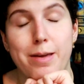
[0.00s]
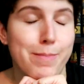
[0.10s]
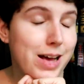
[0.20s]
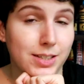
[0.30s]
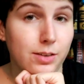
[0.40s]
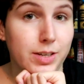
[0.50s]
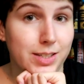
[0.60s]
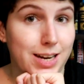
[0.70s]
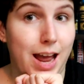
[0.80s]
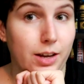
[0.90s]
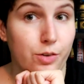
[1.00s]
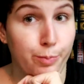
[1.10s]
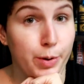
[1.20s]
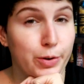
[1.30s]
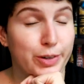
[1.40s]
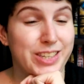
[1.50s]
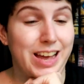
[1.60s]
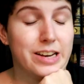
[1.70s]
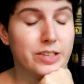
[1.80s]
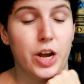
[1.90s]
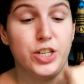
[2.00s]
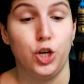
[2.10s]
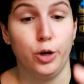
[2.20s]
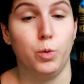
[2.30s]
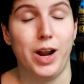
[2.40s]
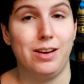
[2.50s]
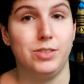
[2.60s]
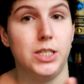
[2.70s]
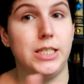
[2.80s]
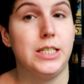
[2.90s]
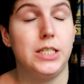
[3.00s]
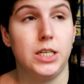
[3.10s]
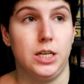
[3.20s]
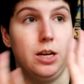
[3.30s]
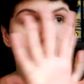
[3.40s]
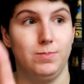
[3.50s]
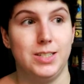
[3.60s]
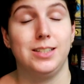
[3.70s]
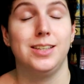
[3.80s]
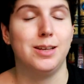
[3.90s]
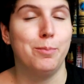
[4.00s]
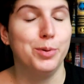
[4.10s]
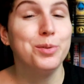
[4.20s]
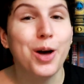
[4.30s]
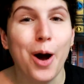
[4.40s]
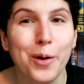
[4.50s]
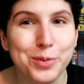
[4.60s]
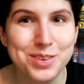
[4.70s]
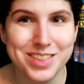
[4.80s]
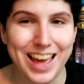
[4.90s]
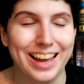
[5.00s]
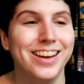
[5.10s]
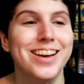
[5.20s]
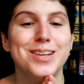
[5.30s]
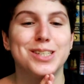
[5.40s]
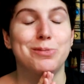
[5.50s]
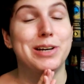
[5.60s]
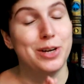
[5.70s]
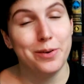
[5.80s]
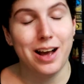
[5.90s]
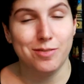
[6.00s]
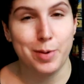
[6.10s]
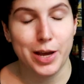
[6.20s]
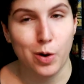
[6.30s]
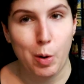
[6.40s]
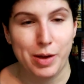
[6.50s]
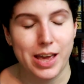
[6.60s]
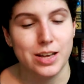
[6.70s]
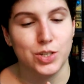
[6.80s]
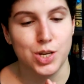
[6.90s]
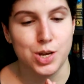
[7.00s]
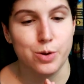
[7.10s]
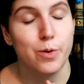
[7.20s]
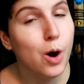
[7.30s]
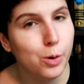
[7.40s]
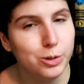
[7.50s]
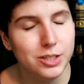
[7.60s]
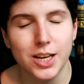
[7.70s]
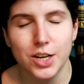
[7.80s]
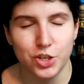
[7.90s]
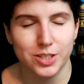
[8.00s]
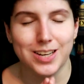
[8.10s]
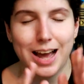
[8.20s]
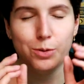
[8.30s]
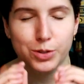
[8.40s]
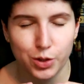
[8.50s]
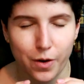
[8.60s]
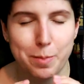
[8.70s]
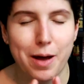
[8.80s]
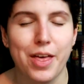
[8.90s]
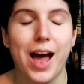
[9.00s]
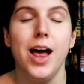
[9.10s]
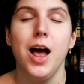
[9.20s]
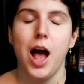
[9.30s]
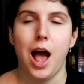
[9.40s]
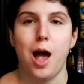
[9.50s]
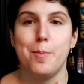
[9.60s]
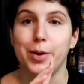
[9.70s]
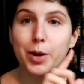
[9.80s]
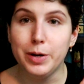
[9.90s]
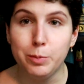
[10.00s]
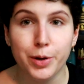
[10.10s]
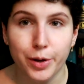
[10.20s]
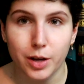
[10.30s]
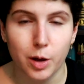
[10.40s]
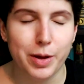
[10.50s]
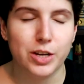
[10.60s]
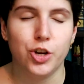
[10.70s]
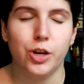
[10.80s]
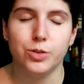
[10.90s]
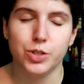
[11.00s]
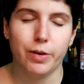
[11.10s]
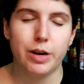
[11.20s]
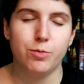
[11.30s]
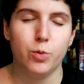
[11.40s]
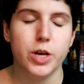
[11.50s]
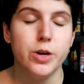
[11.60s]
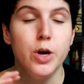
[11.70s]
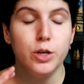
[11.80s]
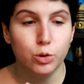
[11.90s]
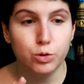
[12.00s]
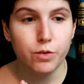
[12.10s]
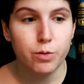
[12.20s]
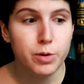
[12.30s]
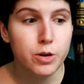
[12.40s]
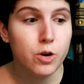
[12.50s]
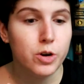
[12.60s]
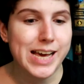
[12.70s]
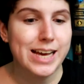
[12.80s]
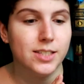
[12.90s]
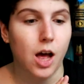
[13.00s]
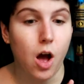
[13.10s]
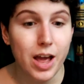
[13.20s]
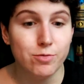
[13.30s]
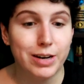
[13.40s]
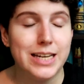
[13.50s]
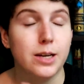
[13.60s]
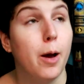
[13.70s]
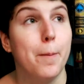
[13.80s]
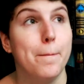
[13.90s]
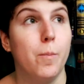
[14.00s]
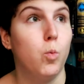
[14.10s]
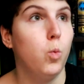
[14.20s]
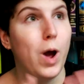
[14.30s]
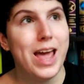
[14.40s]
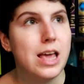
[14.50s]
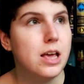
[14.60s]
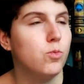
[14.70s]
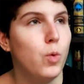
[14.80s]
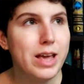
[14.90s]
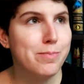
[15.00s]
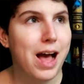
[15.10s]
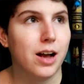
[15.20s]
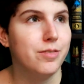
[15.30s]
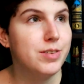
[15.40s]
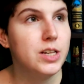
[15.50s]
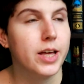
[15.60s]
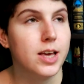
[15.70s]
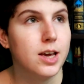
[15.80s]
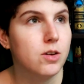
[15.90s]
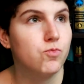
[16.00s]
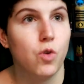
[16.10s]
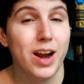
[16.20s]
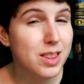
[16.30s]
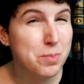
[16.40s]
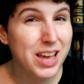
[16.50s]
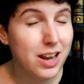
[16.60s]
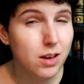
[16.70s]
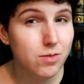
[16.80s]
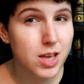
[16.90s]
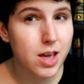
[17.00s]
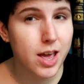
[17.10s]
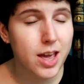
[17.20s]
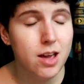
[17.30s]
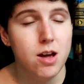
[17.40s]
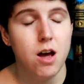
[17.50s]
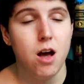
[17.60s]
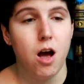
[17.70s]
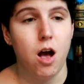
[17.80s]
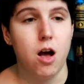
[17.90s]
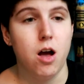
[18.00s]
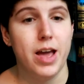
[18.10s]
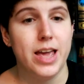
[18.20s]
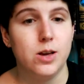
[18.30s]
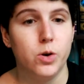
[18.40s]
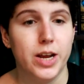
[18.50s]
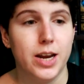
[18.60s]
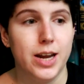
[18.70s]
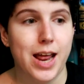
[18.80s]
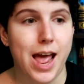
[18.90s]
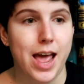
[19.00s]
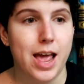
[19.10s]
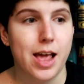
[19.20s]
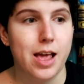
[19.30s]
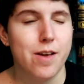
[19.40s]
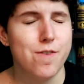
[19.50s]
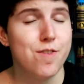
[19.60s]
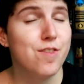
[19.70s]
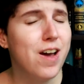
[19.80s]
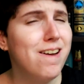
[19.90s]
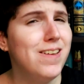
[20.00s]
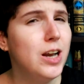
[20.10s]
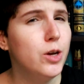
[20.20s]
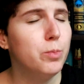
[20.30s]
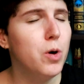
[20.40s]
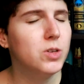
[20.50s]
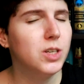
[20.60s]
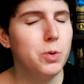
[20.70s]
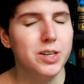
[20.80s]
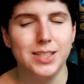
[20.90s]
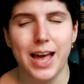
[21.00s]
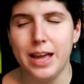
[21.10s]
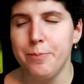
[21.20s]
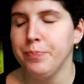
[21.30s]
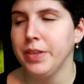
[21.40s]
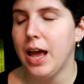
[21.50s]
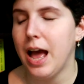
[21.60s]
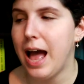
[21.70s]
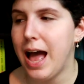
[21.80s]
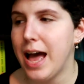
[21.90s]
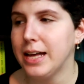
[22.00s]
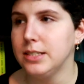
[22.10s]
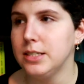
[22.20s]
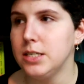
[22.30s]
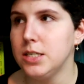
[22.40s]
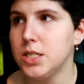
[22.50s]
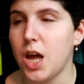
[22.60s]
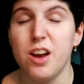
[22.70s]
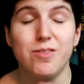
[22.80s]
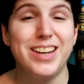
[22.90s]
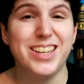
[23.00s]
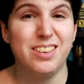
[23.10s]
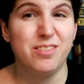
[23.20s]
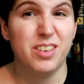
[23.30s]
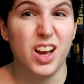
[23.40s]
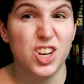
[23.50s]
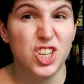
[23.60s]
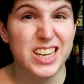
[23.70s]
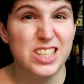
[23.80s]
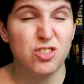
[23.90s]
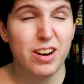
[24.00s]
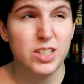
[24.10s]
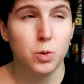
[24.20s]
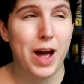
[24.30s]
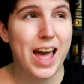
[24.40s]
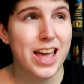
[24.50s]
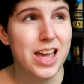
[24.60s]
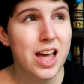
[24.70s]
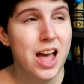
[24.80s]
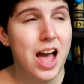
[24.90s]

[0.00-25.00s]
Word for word: a massive stack of books and I don't want to have to disassemble the whole thing, so I don't have my copy to hold just now, sorry about that, but I will put a picture on screen for you. Daughter of the Moon Goddess I read way back. I feel like right at the beginning of the year I got it in a fairy loot box, I want to say, and I read it virtually straight away